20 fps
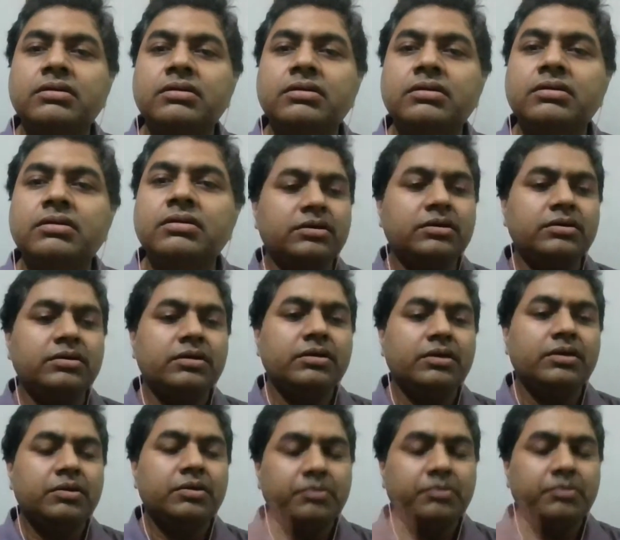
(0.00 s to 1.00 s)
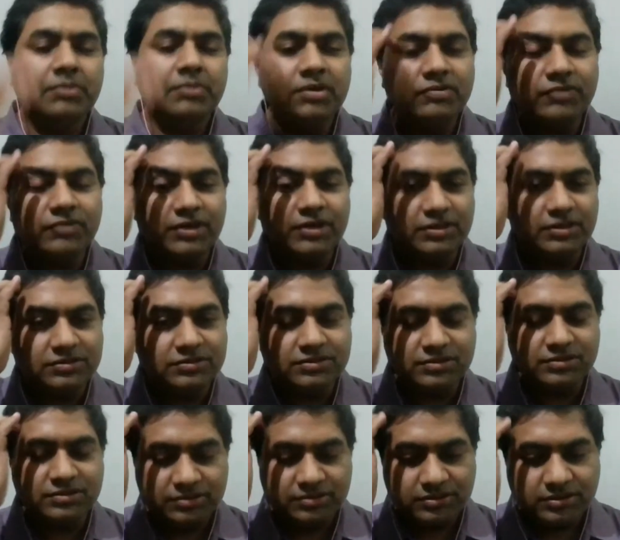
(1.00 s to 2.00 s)
they can ask here. Uh,
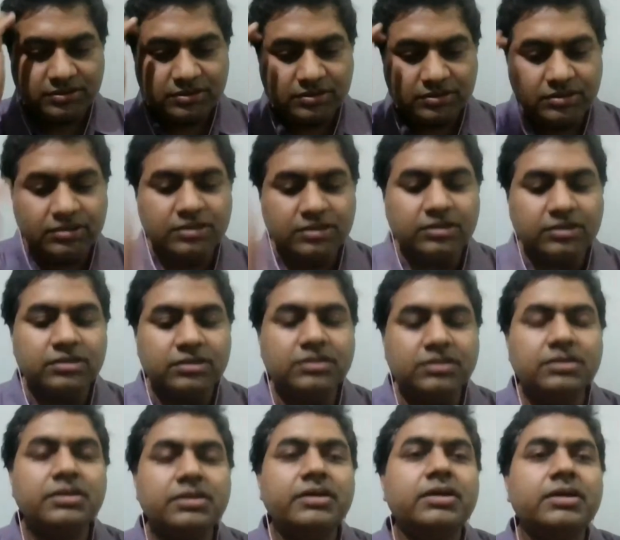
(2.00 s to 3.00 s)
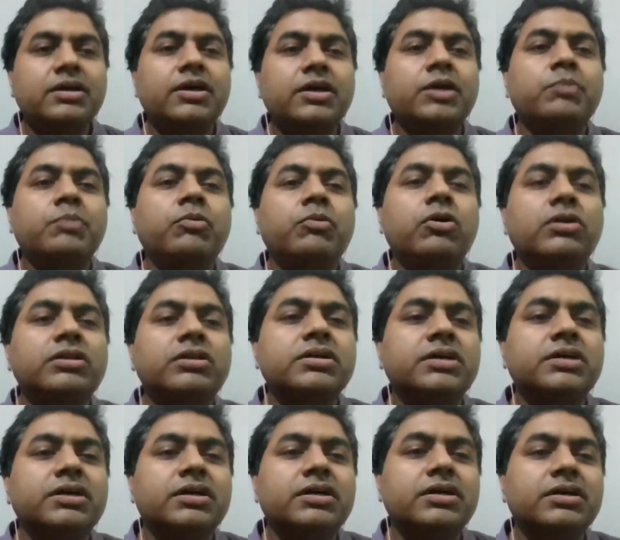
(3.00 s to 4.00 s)
meanwhile, sir, uh, about
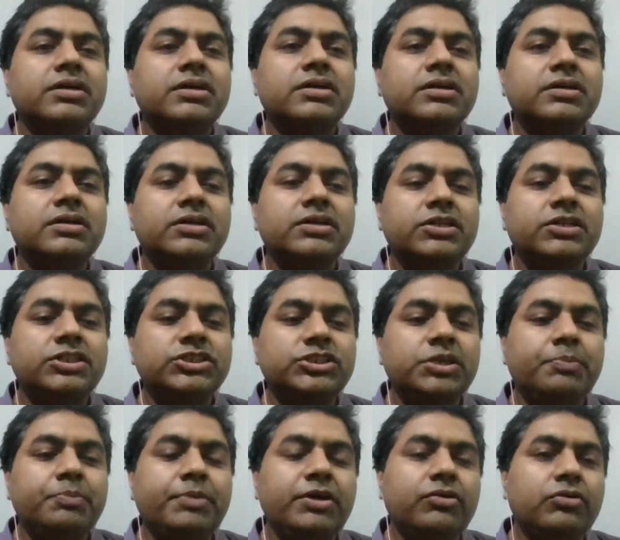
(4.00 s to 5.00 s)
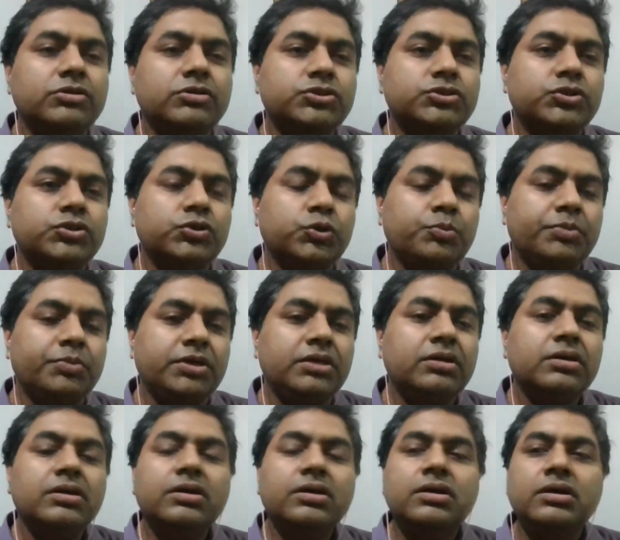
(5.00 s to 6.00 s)
the reshaping osteotomy,
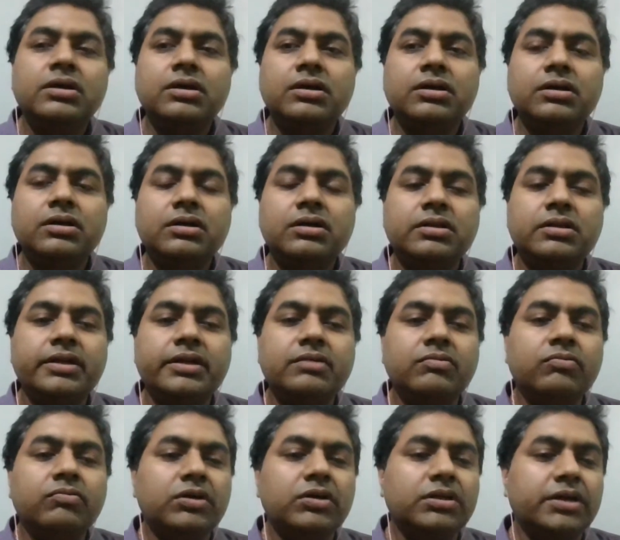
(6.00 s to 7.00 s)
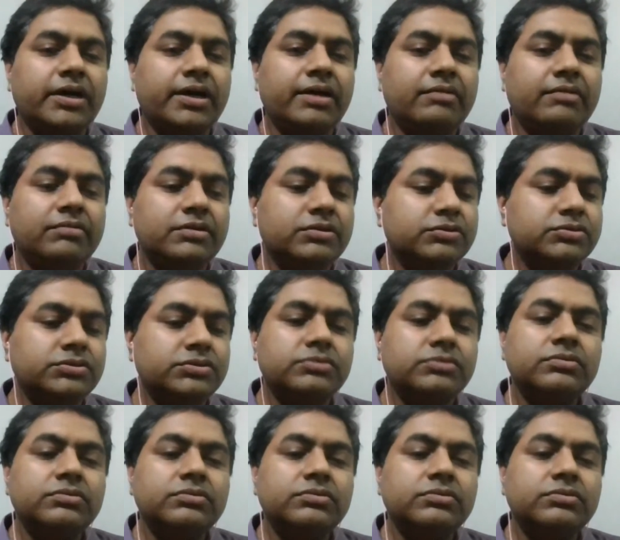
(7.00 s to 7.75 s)
uh, that what I have understood